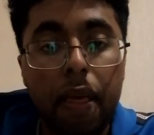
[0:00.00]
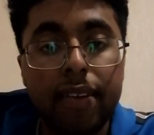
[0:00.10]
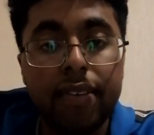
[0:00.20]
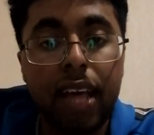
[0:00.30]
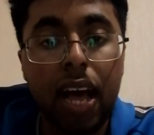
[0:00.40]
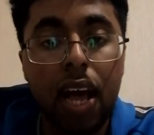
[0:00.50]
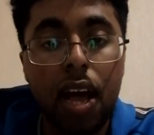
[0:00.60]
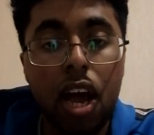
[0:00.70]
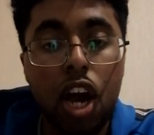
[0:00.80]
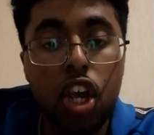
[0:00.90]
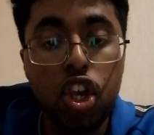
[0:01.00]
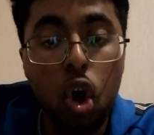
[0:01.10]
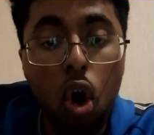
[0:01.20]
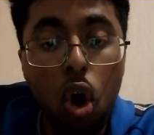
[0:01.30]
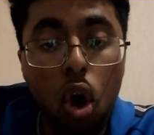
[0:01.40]
is that
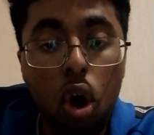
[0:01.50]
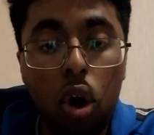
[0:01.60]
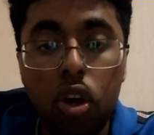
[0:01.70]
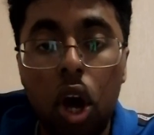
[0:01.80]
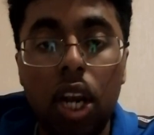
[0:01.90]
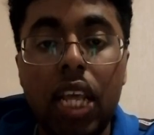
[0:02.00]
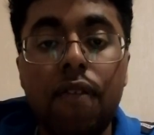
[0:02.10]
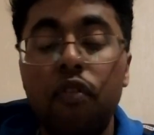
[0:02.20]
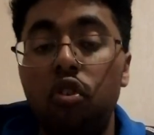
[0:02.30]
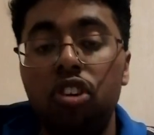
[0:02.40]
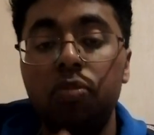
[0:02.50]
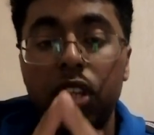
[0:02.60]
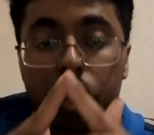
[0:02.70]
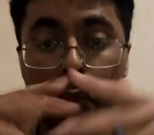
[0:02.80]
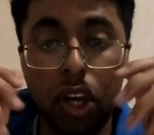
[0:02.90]
you're not leaving for
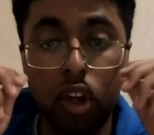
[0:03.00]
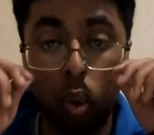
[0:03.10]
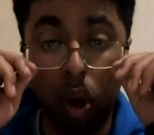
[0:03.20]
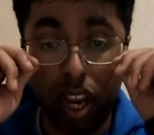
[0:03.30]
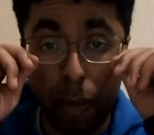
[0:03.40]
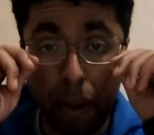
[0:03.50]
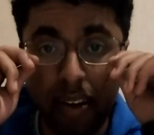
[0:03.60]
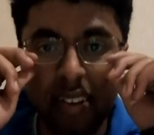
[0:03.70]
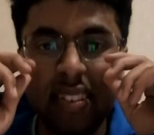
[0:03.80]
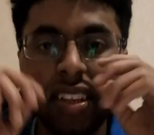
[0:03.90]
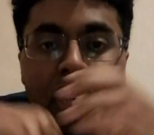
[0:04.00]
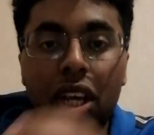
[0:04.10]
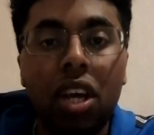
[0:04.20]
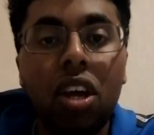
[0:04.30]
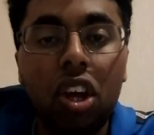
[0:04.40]
responsibility or independency.
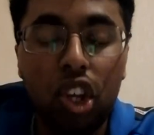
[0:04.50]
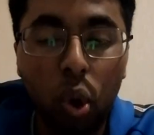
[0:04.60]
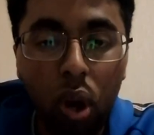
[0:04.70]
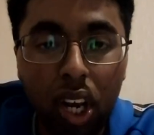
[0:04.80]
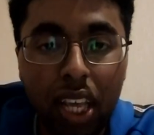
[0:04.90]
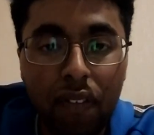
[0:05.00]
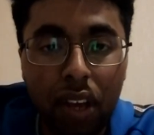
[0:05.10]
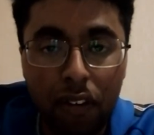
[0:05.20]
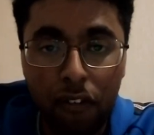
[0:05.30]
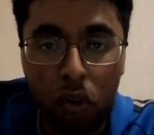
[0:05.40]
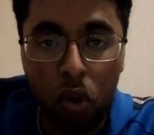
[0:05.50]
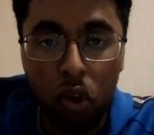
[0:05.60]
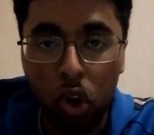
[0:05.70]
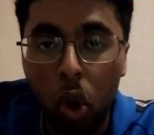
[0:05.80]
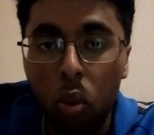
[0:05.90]
You're leaving
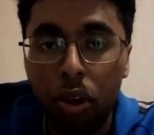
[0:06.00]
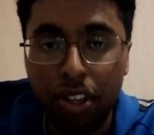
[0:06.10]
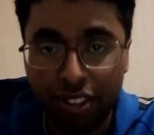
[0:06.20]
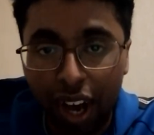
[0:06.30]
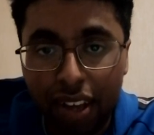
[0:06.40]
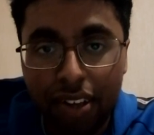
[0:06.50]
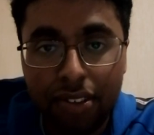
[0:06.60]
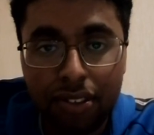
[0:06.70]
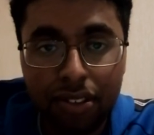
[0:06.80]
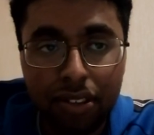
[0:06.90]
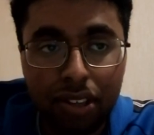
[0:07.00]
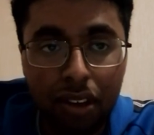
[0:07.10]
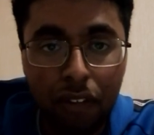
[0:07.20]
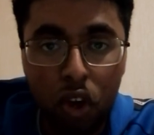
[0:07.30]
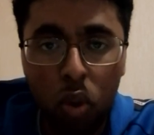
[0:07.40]
for your own desires,
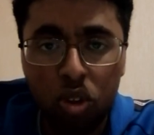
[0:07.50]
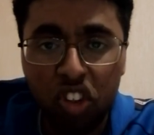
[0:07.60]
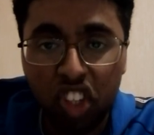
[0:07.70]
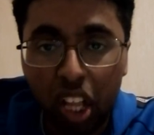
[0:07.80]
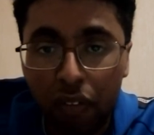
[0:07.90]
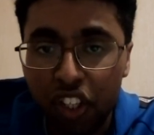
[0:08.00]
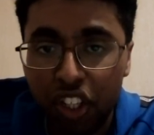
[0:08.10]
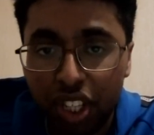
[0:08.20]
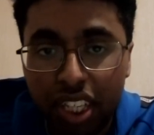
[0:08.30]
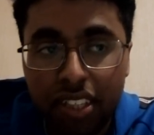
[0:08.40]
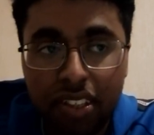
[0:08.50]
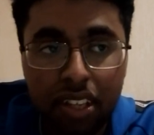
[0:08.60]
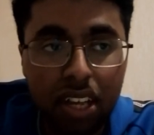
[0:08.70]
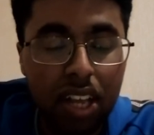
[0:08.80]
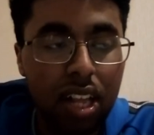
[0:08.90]
for your own selfish needs,
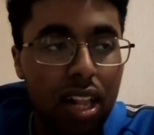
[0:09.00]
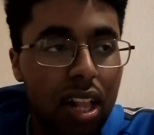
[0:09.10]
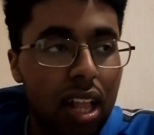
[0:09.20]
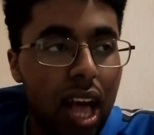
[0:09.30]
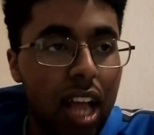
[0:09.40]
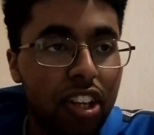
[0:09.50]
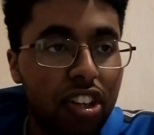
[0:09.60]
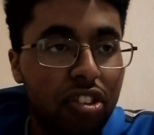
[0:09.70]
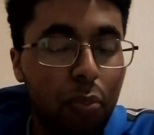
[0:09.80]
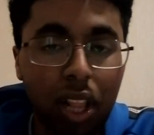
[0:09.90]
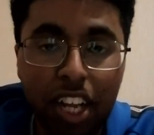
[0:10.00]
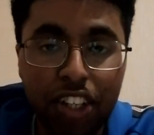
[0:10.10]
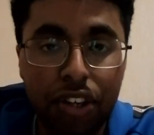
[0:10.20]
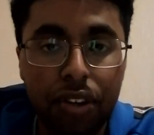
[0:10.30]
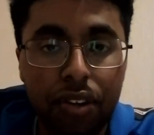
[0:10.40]
and just
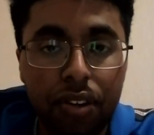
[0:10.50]
pleasure.